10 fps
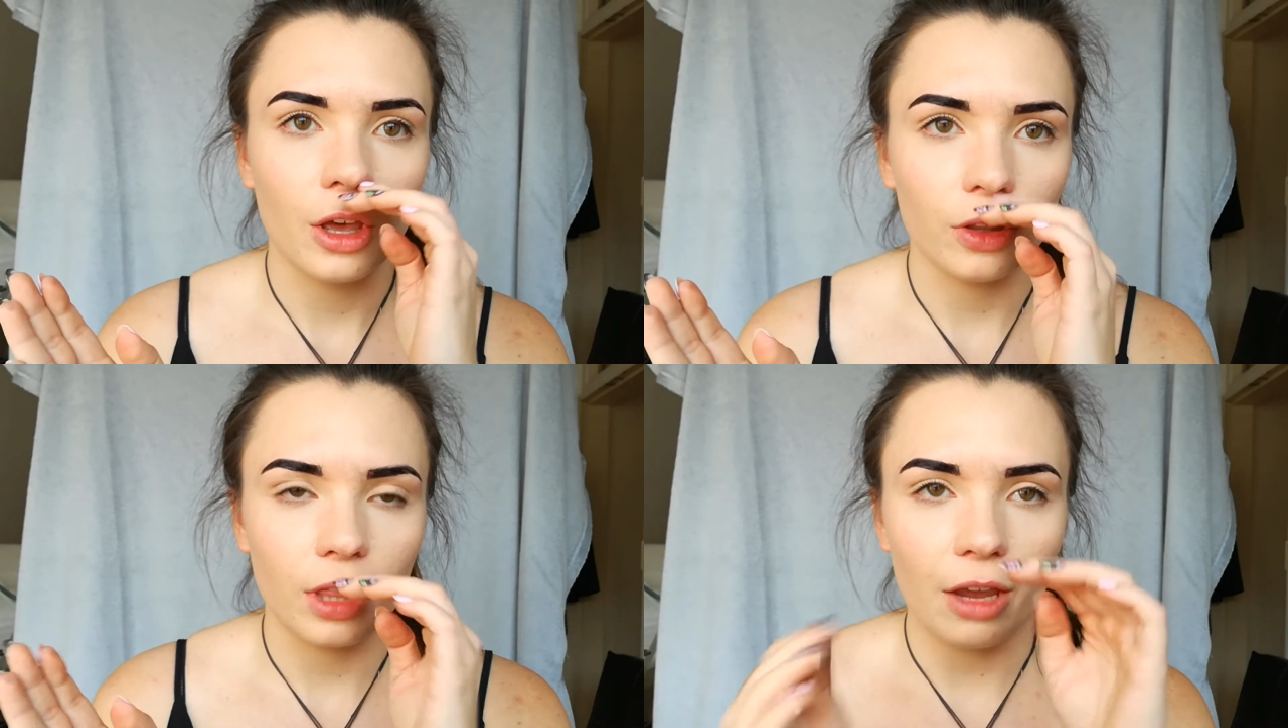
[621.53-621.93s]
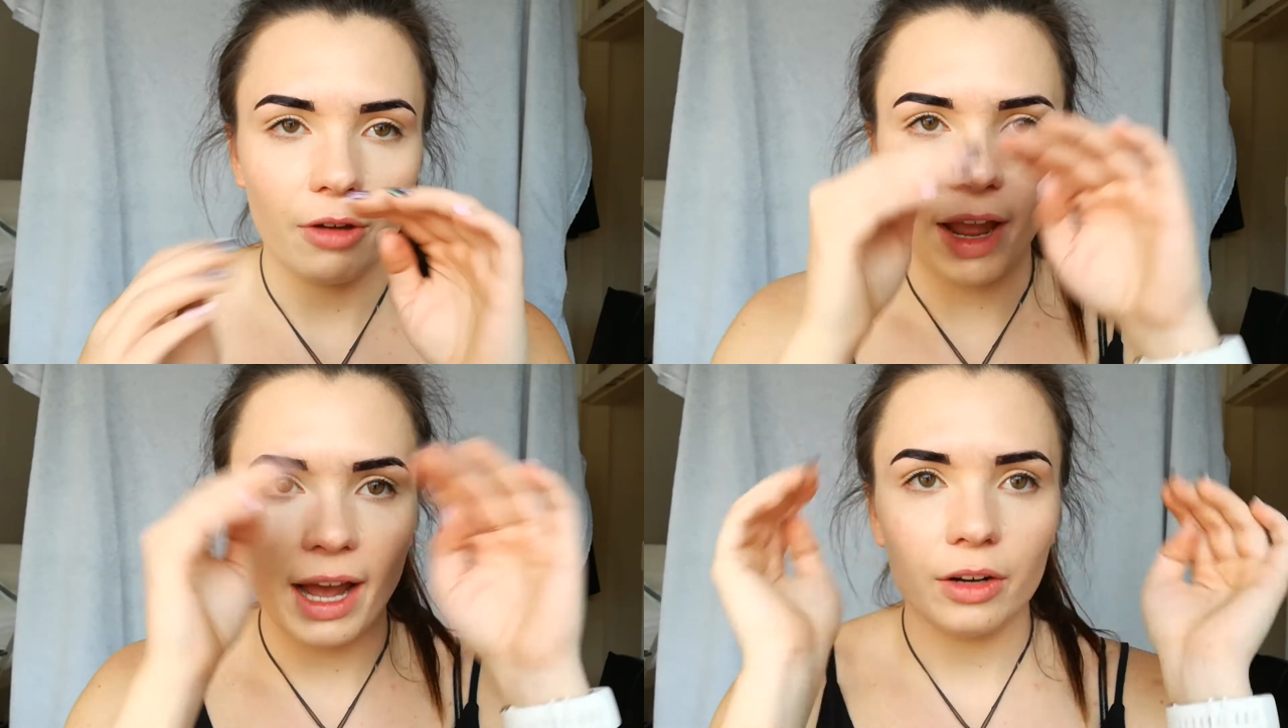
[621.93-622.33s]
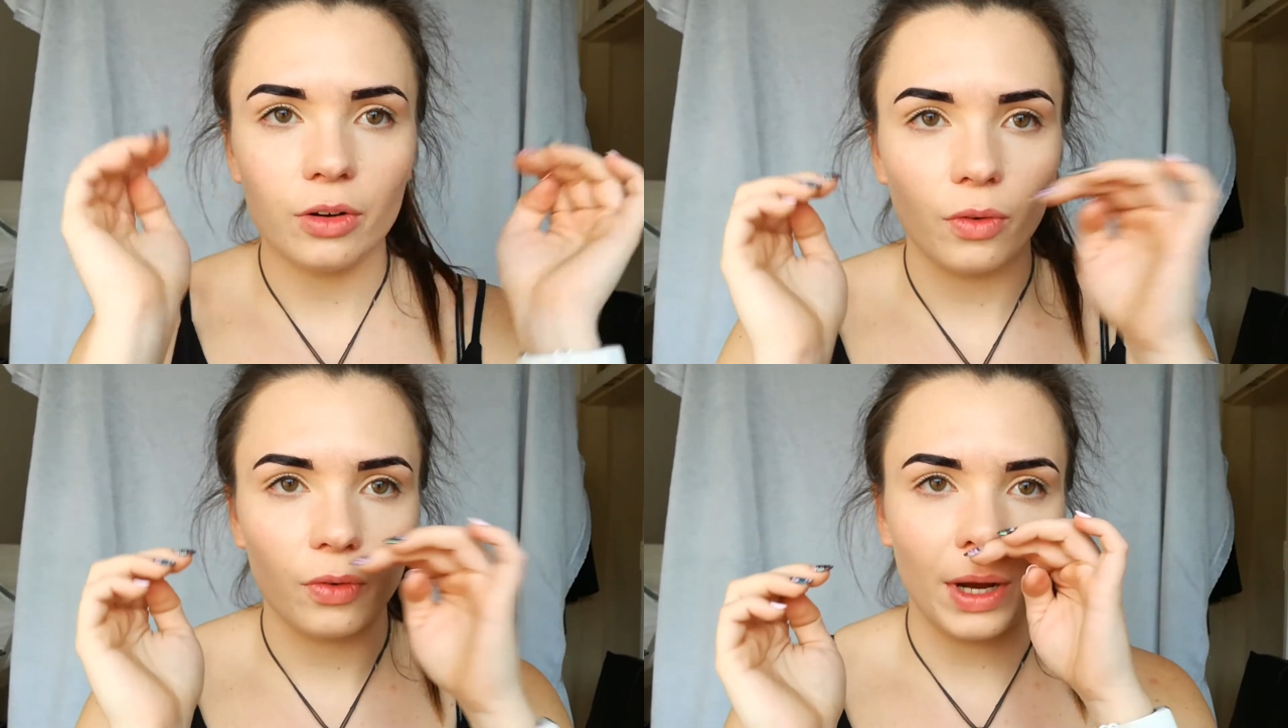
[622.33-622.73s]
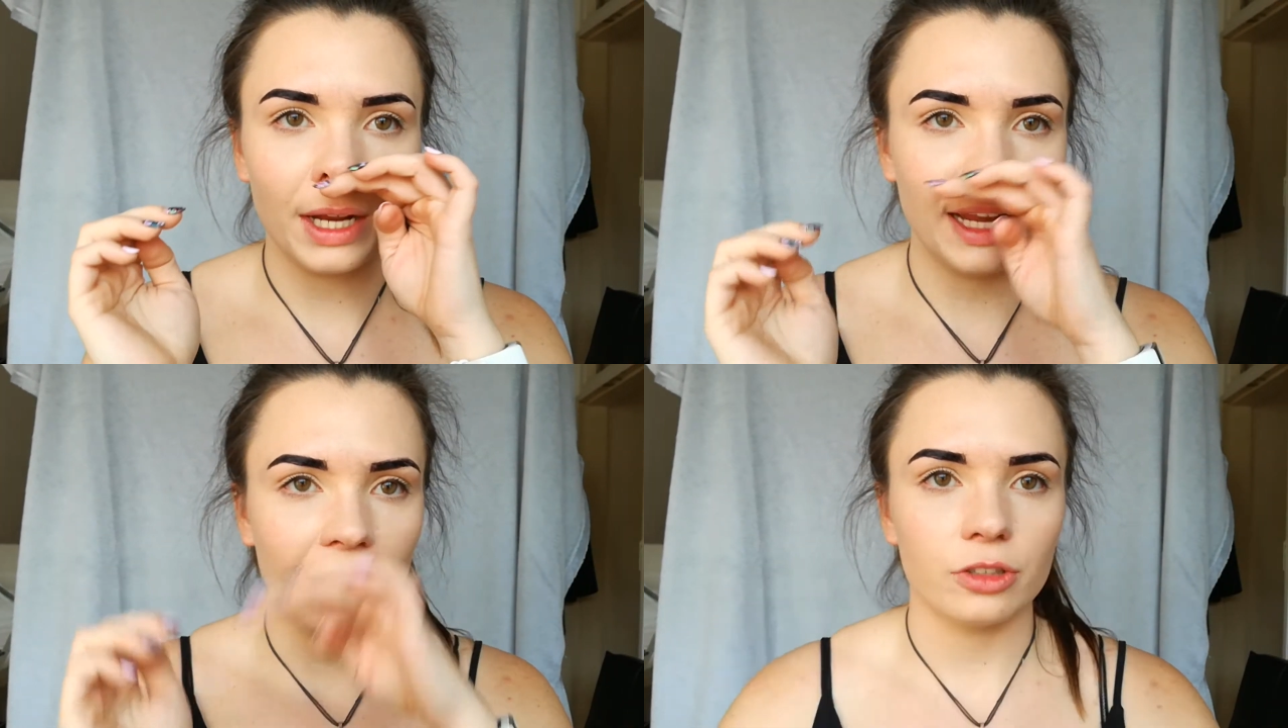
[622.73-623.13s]
they round off quite
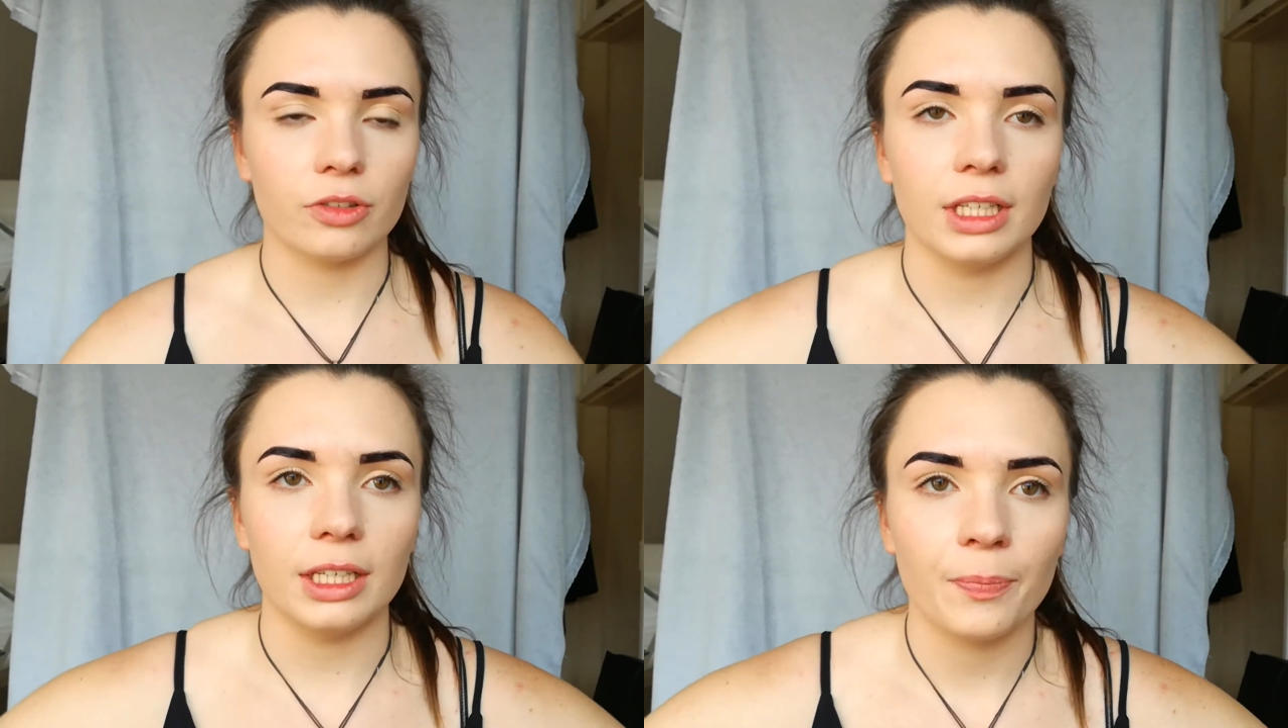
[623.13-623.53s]
naturally.